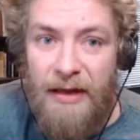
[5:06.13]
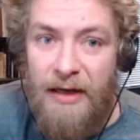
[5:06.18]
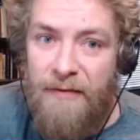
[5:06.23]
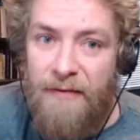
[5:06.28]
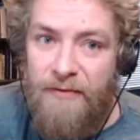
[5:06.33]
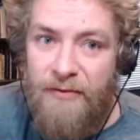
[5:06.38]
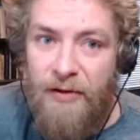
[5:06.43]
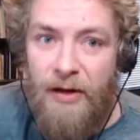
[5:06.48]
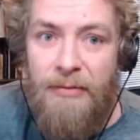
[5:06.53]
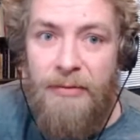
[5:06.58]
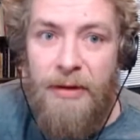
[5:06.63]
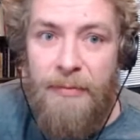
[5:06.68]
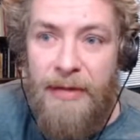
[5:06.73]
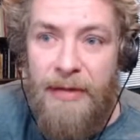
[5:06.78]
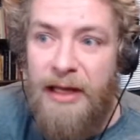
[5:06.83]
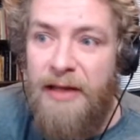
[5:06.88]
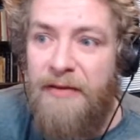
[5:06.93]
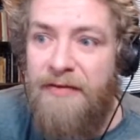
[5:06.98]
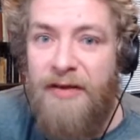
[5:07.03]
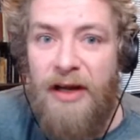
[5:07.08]
I've tried my
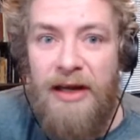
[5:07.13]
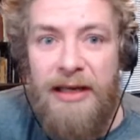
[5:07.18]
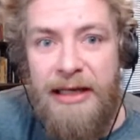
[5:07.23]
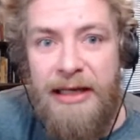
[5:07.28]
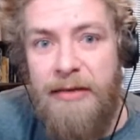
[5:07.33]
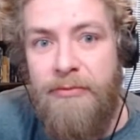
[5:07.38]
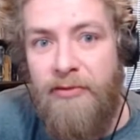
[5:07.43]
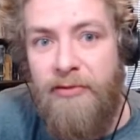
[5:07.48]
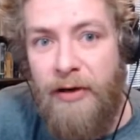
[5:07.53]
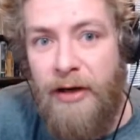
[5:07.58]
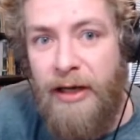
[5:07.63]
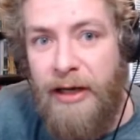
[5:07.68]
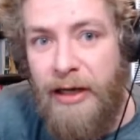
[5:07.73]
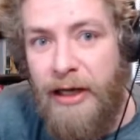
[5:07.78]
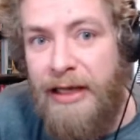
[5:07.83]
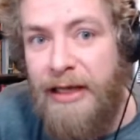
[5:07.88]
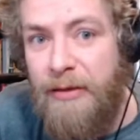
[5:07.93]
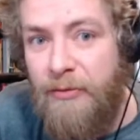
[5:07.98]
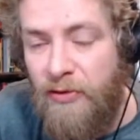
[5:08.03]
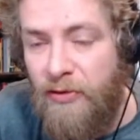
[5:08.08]
best, I keep trying, I
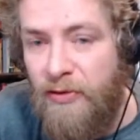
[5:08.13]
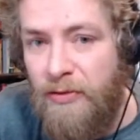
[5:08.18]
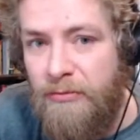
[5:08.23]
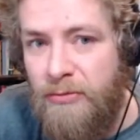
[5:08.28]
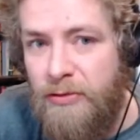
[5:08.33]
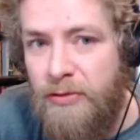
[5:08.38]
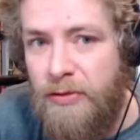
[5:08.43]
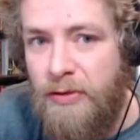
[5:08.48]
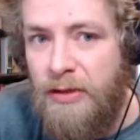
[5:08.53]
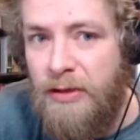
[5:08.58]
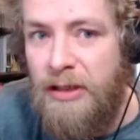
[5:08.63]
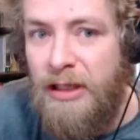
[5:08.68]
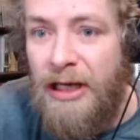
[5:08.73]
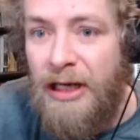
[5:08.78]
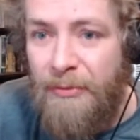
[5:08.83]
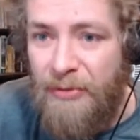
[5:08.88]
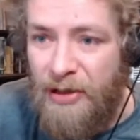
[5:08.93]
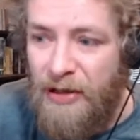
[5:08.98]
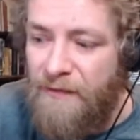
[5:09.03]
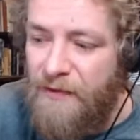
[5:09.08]
keep doing more.
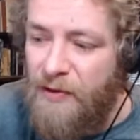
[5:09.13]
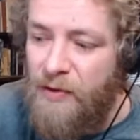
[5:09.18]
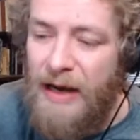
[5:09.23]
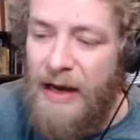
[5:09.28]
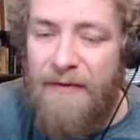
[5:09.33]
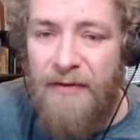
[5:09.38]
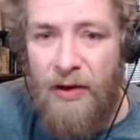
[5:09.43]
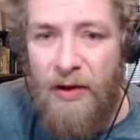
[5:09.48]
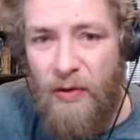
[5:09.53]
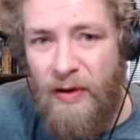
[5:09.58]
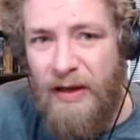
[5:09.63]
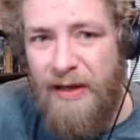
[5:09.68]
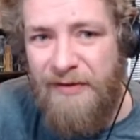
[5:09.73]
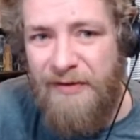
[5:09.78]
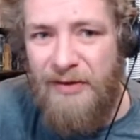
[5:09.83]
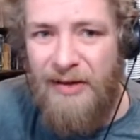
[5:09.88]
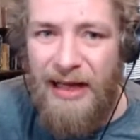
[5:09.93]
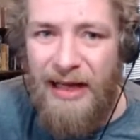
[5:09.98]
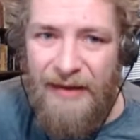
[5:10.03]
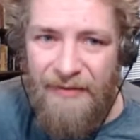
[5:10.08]
But if you have a
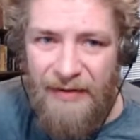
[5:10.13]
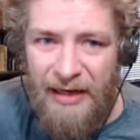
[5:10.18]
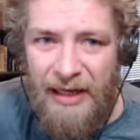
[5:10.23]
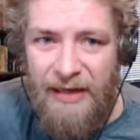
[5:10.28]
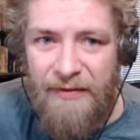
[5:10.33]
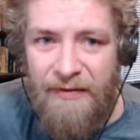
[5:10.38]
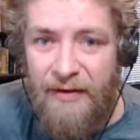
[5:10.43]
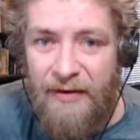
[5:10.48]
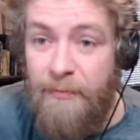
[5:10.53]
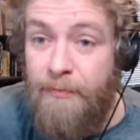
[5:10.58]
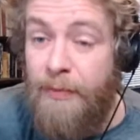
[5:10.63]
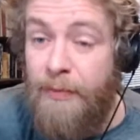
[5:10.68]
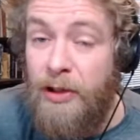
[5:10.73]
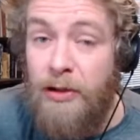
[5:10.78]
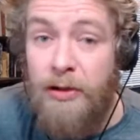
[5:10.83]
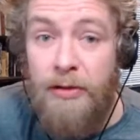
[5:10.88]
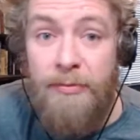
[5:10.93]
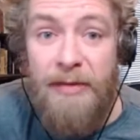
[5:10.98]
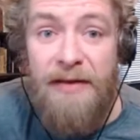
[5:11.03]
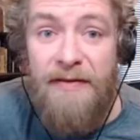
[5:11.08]
question I haven't answered, by
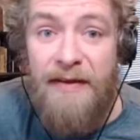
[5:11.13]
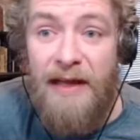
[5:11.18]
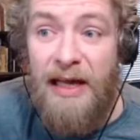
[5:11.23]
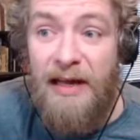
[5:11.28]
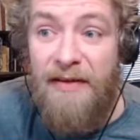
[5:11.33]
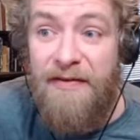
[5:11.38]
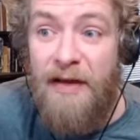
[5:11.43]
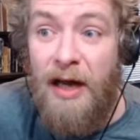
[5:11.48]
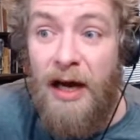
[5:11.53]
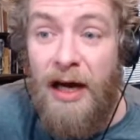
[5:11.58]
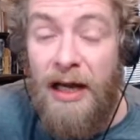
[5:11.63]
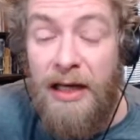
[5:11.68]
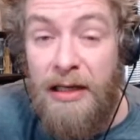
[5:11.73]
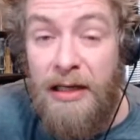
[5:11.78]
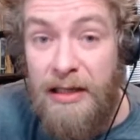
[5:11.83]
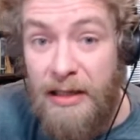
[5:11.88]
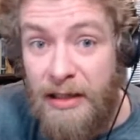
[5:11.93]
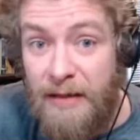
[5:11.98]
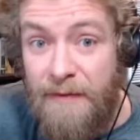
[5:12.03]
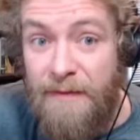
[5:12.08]
all means ask. I
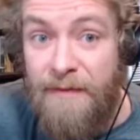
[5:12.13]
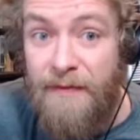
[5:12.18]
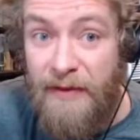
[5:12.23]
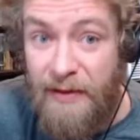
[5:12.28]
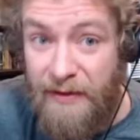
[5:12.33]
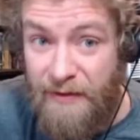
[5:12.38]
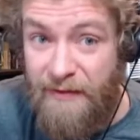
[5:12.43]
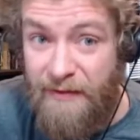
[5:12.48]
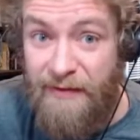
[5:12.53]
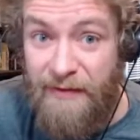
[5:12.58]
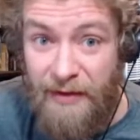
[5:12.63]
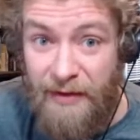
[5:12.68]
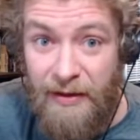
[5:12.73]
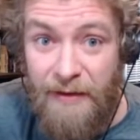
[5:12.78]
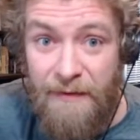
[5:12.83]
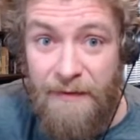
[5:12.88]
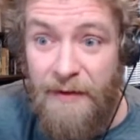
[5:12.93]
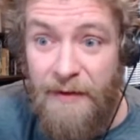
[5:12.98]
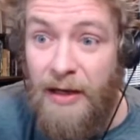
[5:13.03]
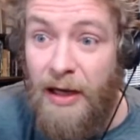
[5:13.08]
love this
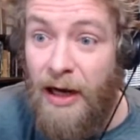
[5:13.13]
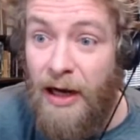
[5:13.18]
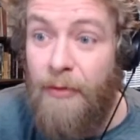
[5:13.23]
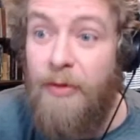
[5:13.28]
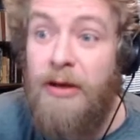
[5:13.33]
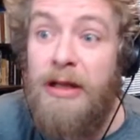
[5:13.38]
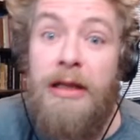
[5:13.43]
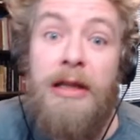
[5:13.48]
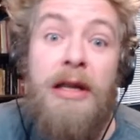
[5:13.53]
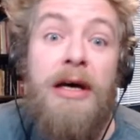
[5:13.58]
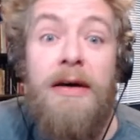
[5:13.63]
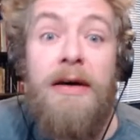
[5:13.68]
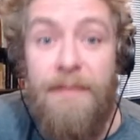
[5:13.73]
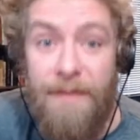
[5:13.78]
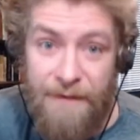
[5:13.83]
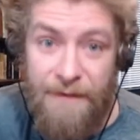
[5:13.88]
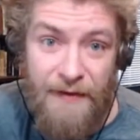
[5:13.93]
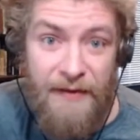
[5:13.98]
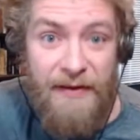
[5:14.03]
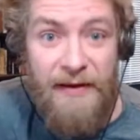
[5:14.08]
stuff. I would love
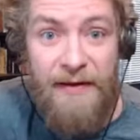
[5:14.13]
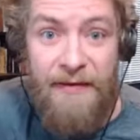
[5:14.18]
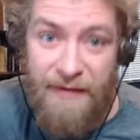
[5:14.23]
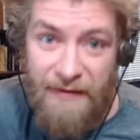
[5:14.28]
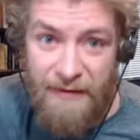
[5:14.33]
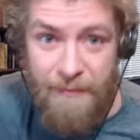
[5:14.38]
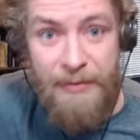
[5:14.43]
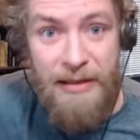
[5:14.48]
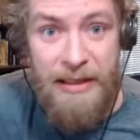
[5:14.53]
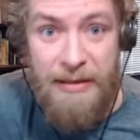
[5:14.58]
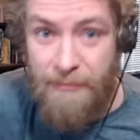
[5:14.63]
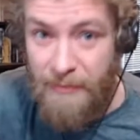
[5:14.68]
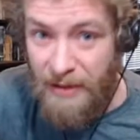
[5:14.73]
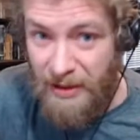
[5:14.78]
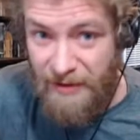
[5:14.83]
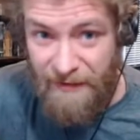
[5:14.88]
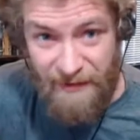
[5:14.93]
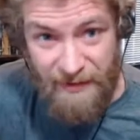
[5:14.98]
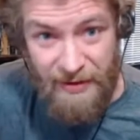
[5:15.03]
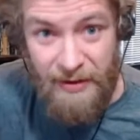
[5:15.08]
for this to be my
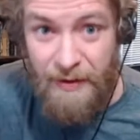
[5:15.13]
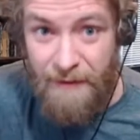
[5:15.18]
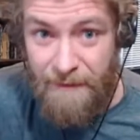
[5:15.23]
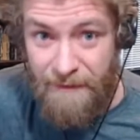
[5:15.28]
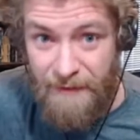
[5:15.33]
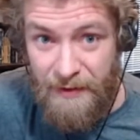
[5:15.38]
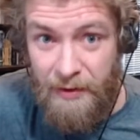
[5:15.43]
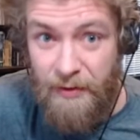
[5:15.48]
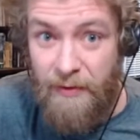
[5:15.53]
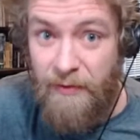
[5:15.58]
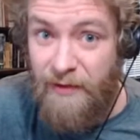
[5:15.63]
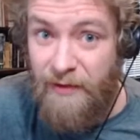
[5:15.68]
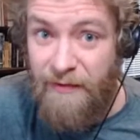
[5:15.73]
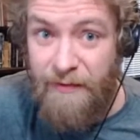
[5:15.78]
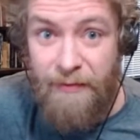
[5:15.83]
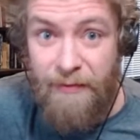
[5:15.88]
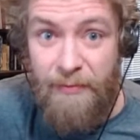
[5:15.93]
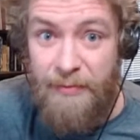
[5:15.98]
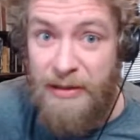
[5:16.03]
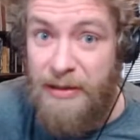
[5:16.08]
stuff, this
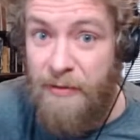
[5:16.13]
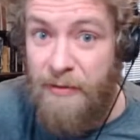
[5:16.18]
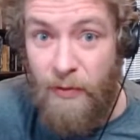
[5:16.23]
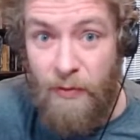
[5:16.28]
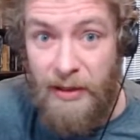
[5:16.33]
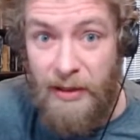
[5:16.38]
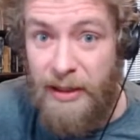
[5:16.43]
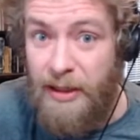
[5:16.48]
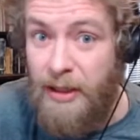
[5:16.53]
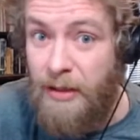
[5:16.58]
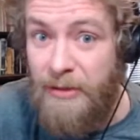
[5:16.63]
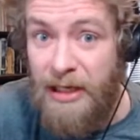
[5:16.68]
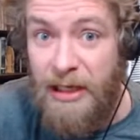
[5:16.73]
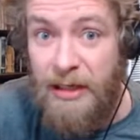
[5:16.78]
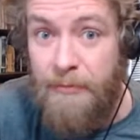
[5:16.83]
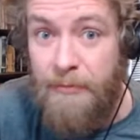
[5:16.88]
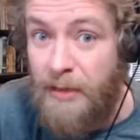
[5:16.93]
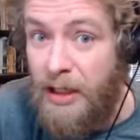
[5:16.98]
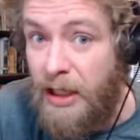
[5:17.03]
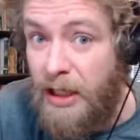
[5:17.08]
to be the way I
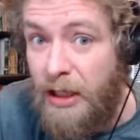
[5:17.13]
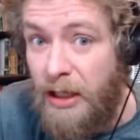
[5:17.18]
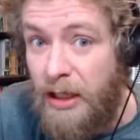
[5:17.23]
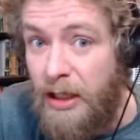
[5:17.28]
make money.